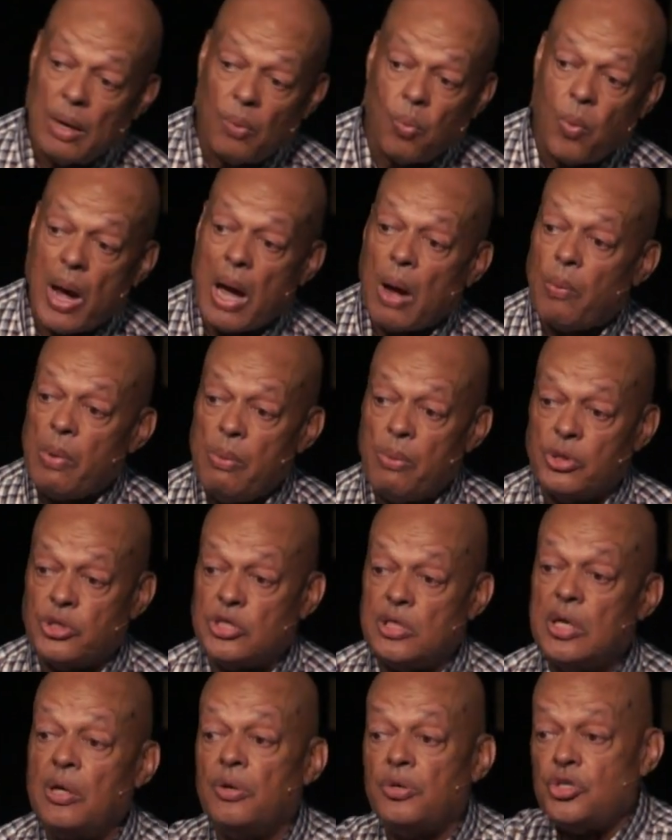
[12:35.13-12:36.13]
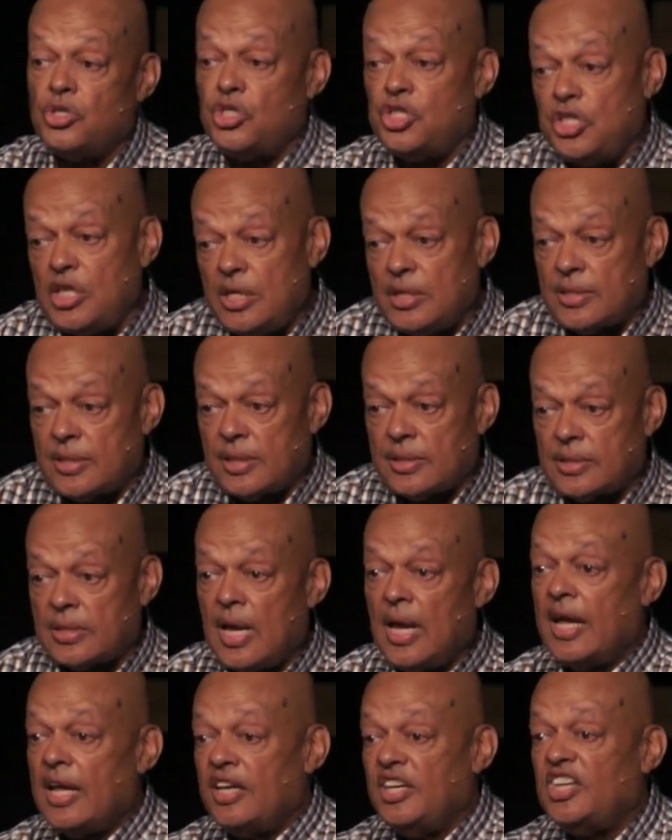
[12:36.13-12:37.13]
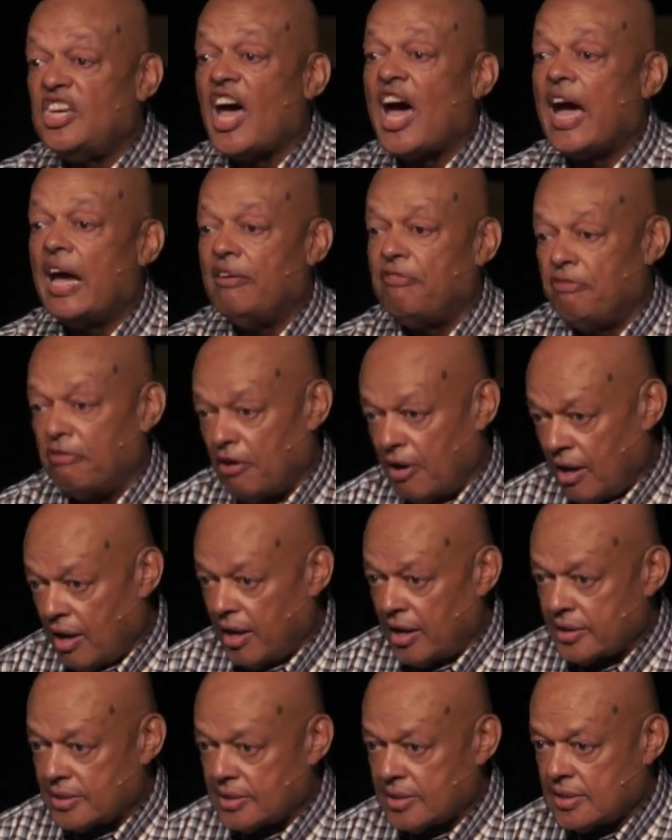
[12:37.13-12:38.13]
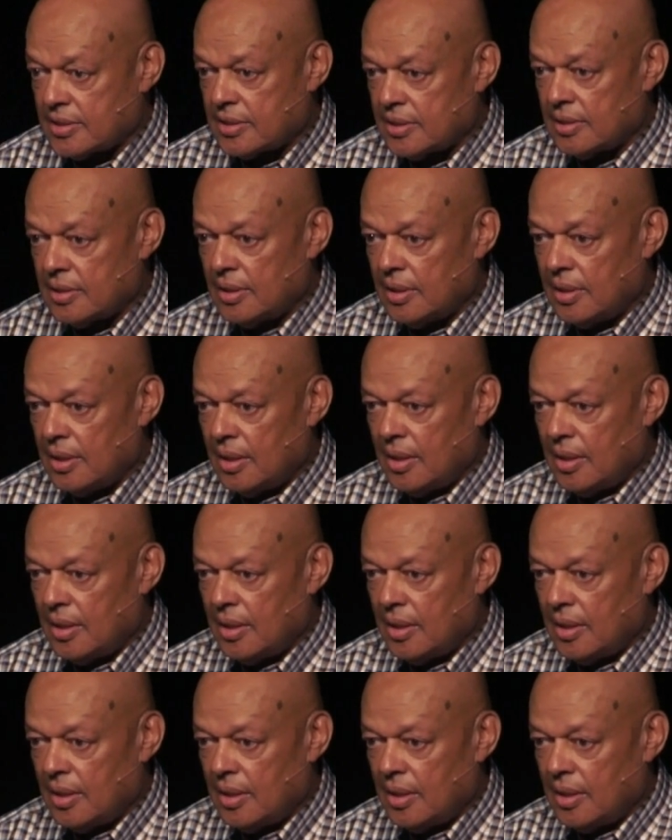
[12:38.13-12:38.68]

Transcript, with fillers: that while we were sinners, Jesus died for us.